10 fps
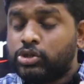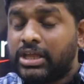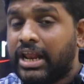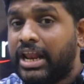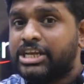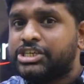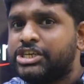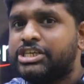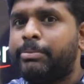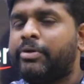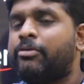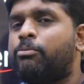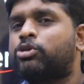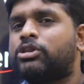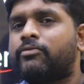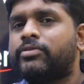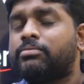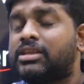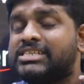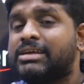So the relationship between both of
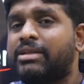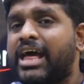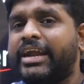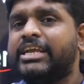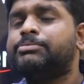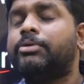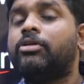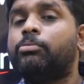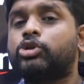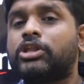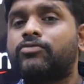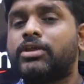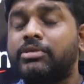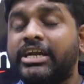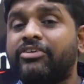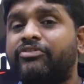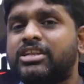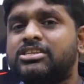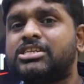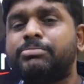them, the similarities between both of them, the
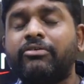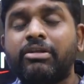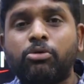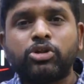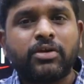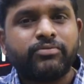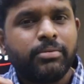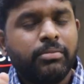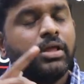differences between both of